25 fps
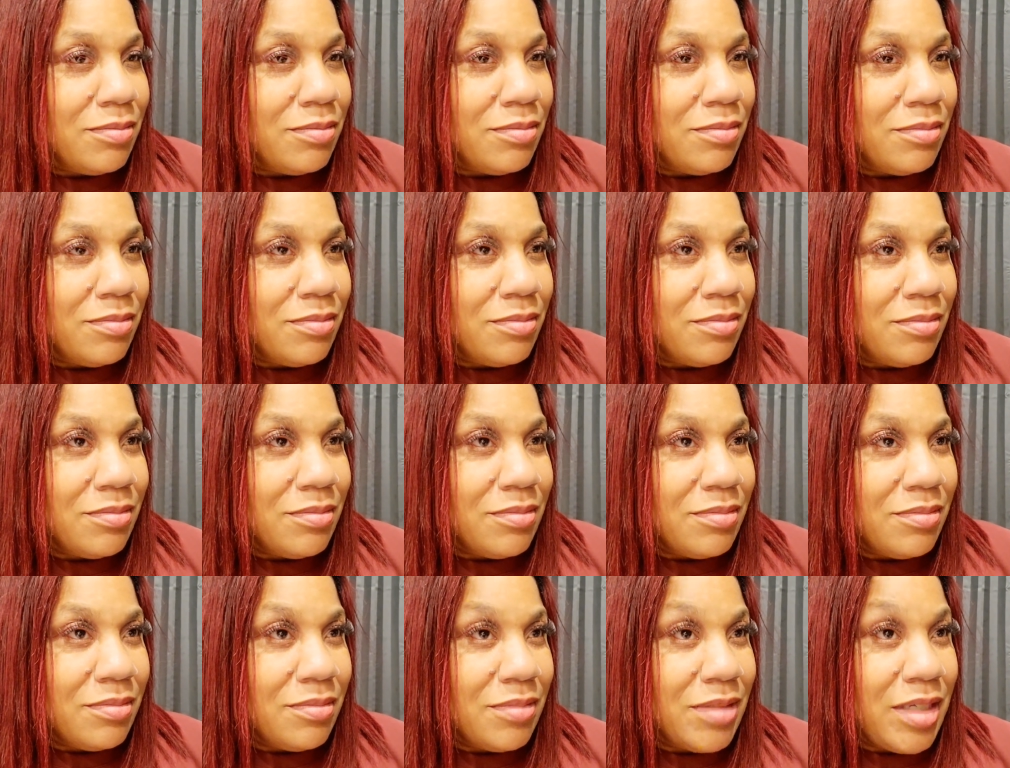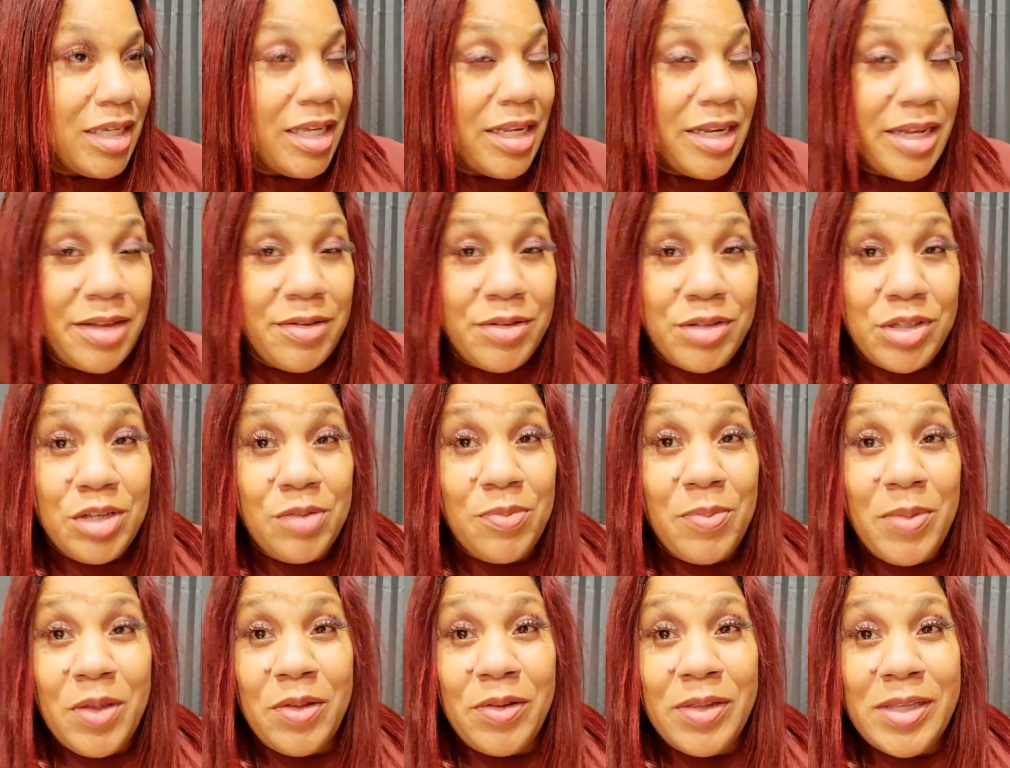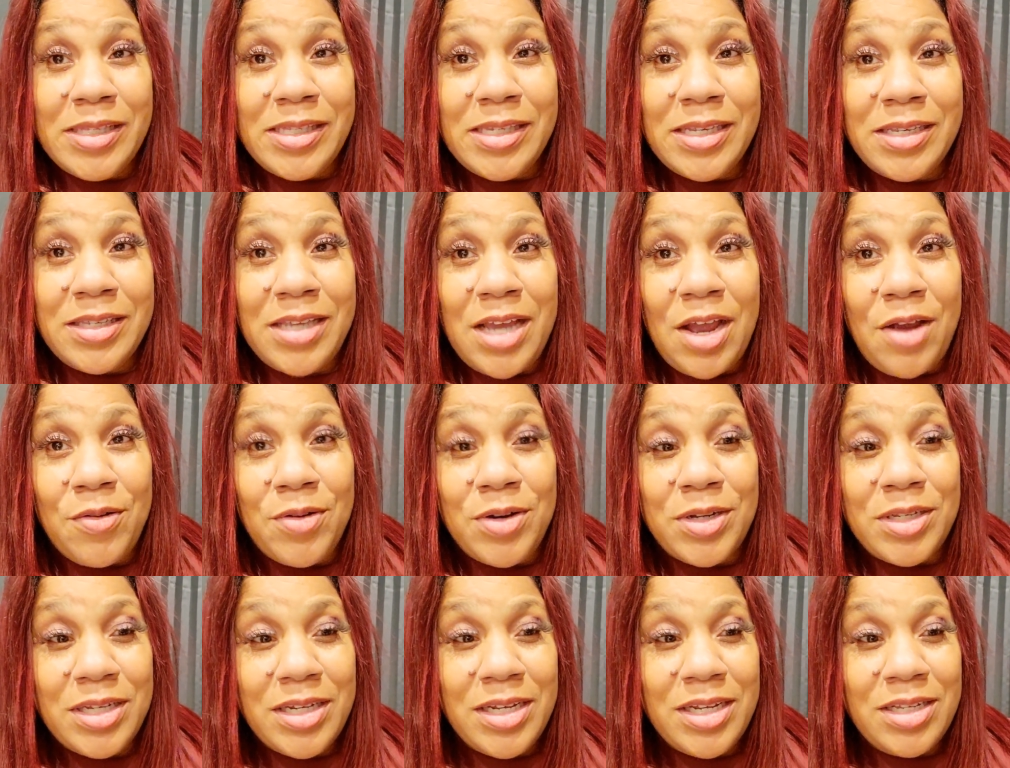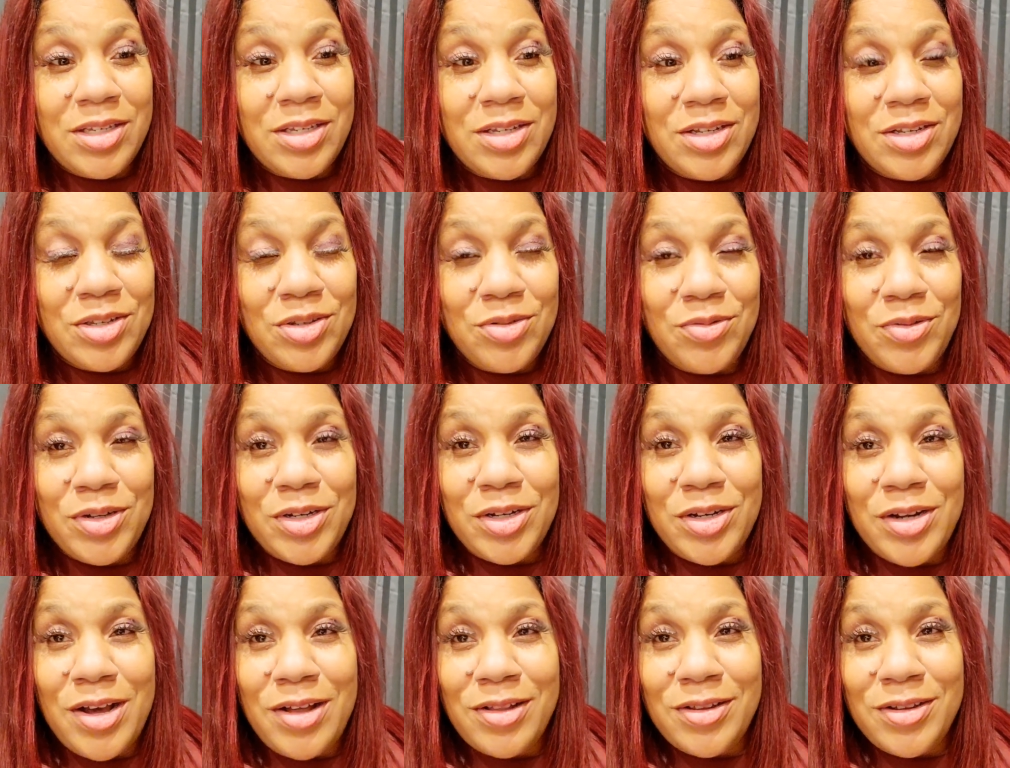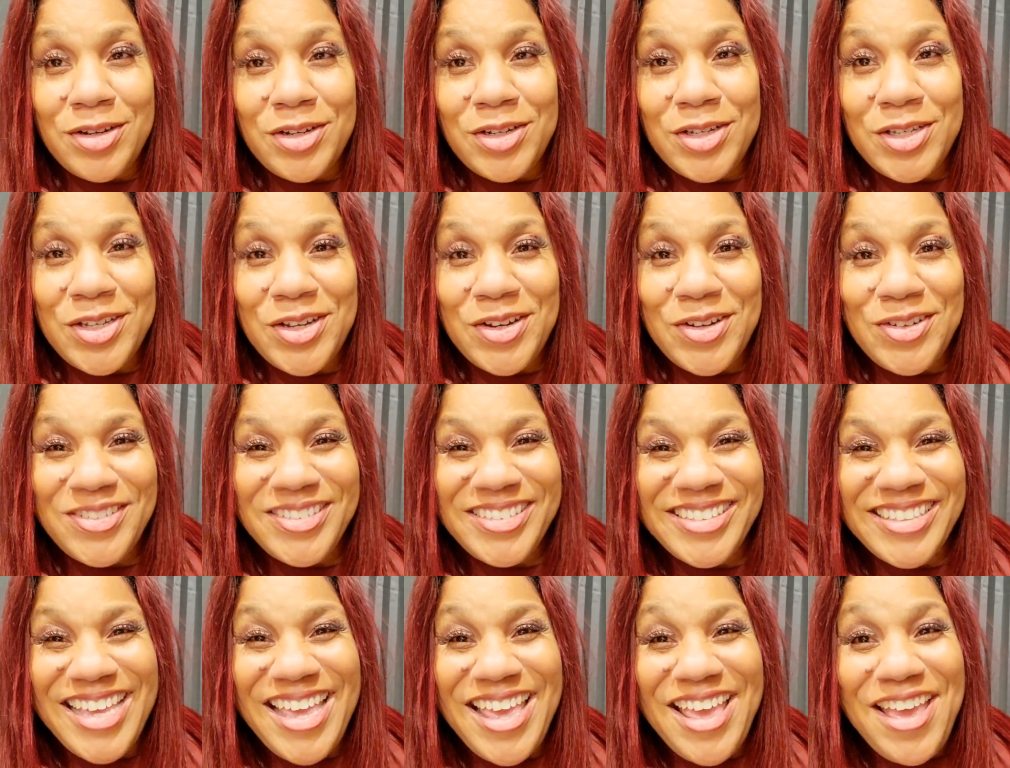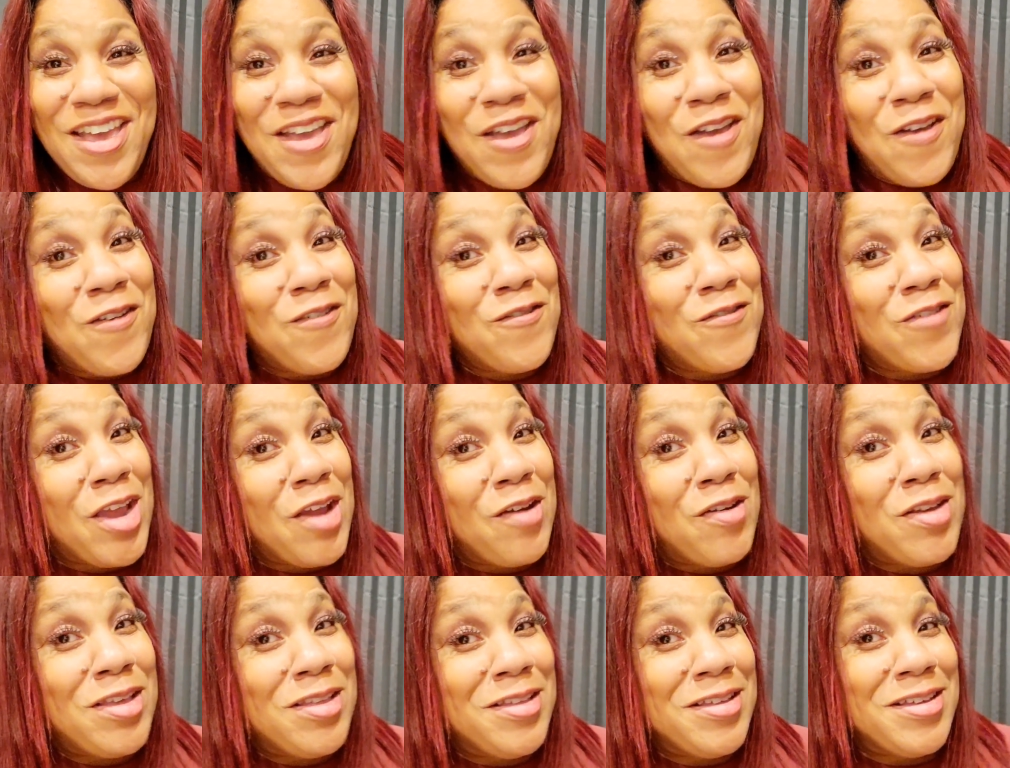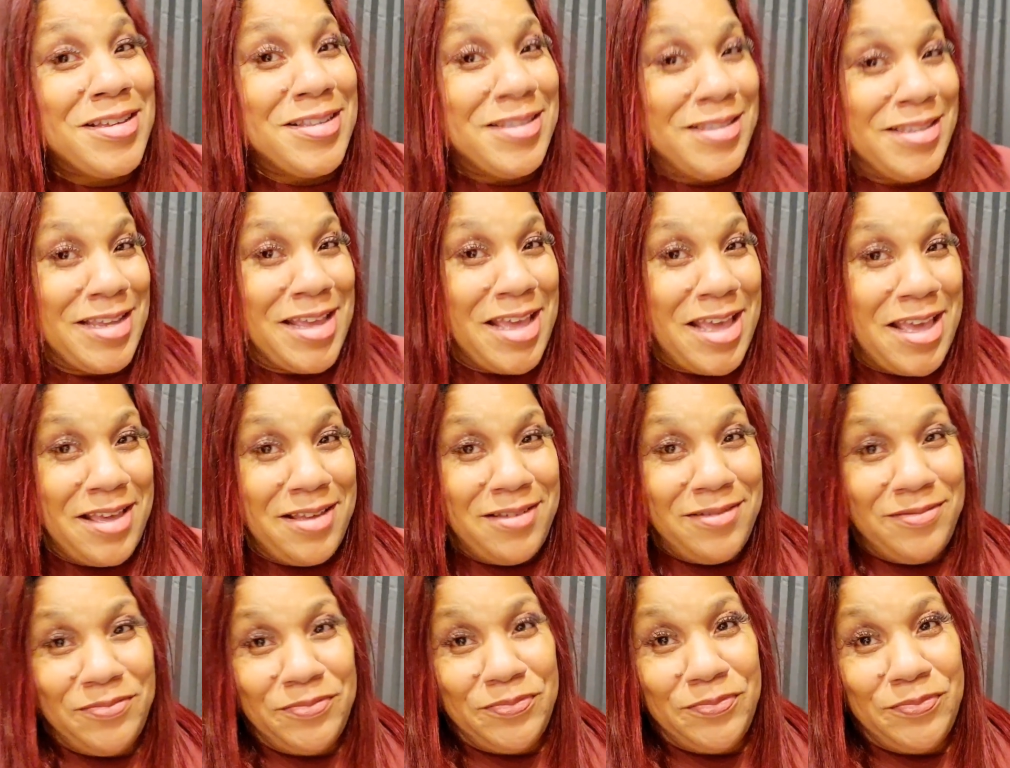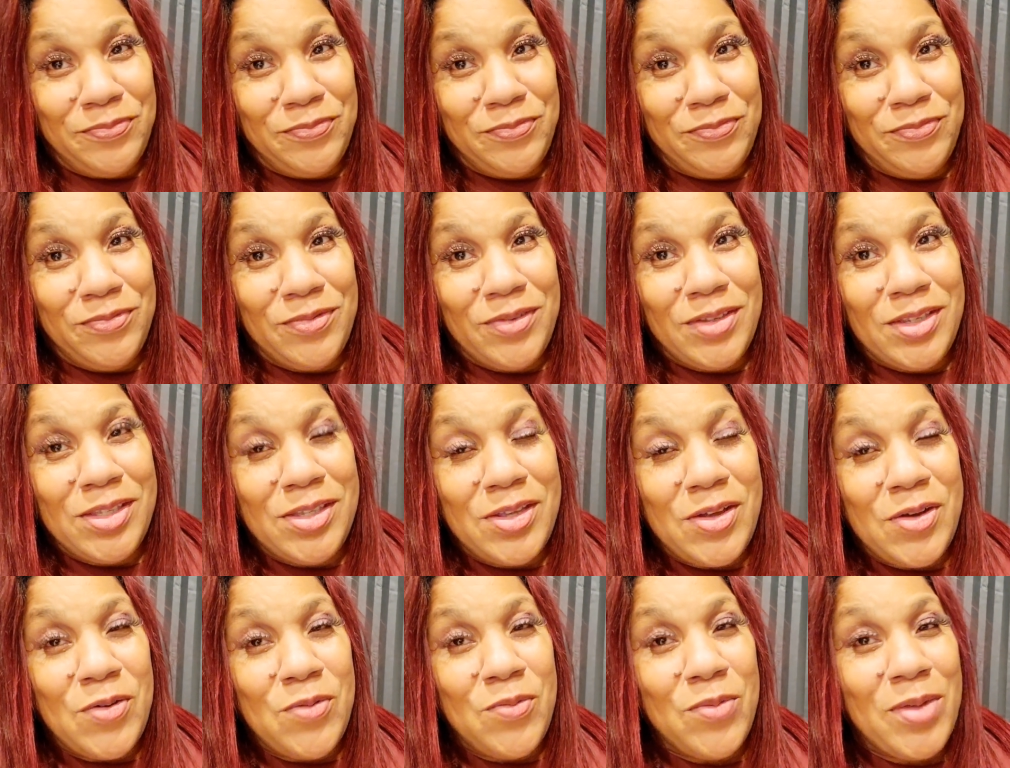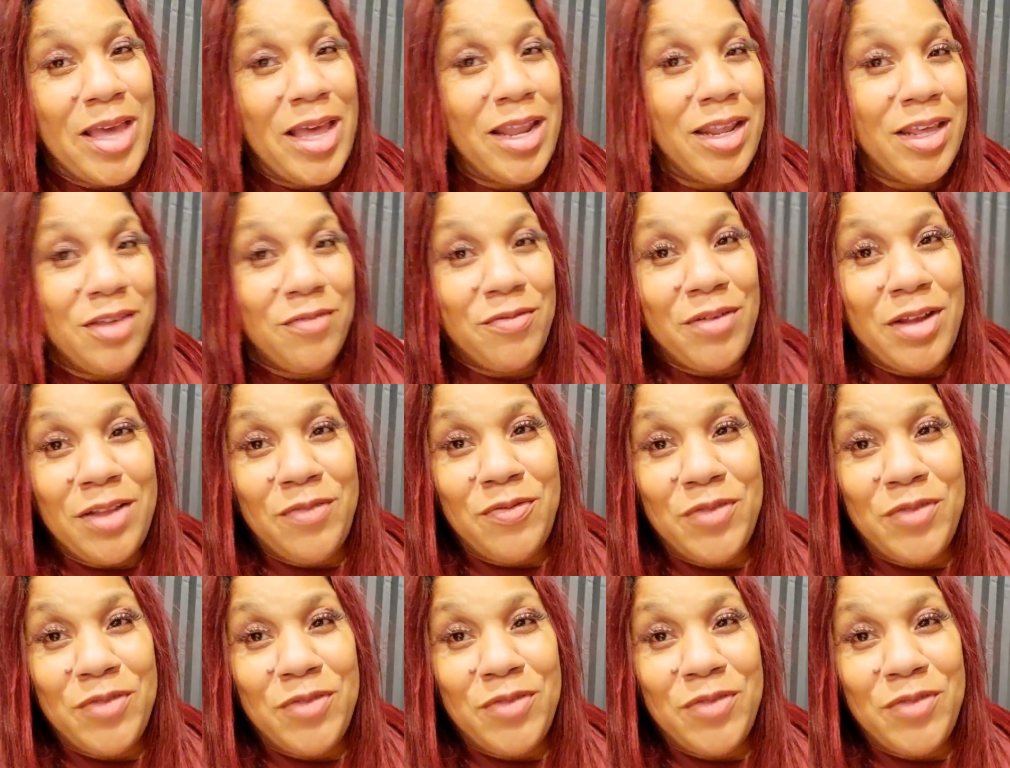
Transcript: And it took me only 6 hours to get to $200. So very good day. So we got to get ready for tomorrow.